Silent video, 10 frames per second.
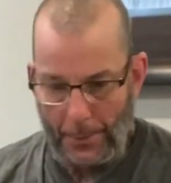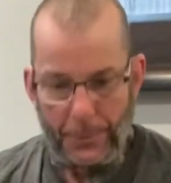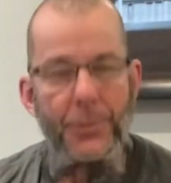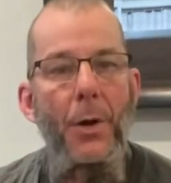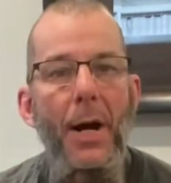
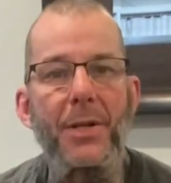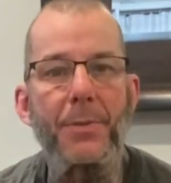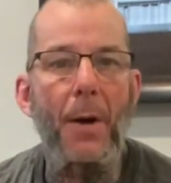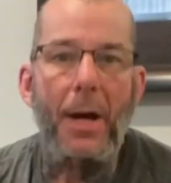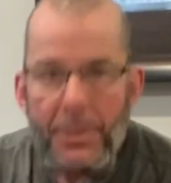Dry
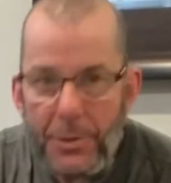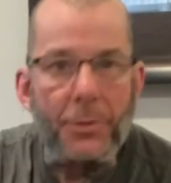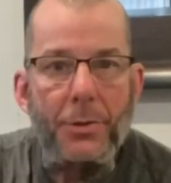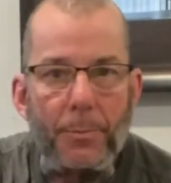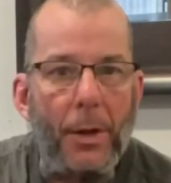spots you
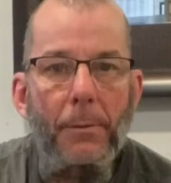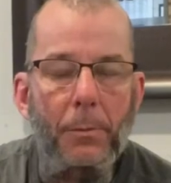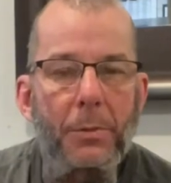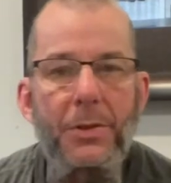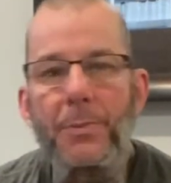should
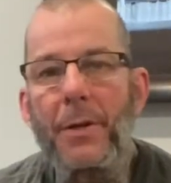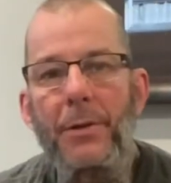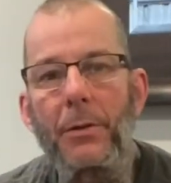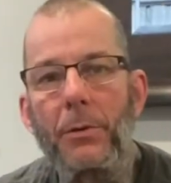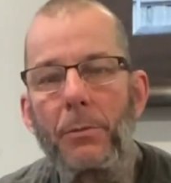probably spend
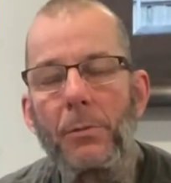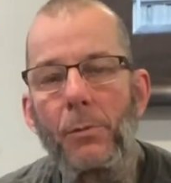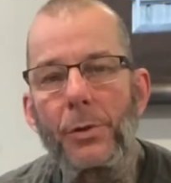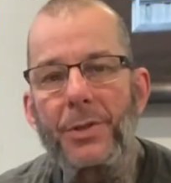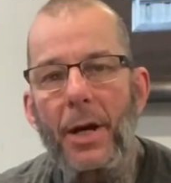a little bit
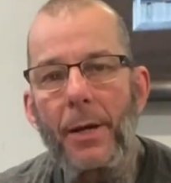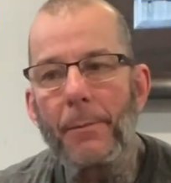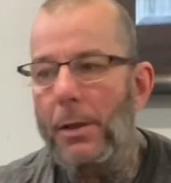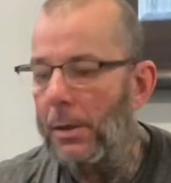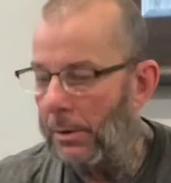more time
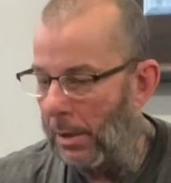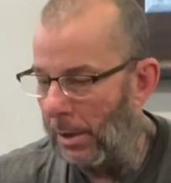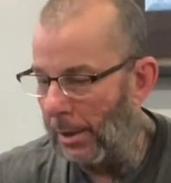on,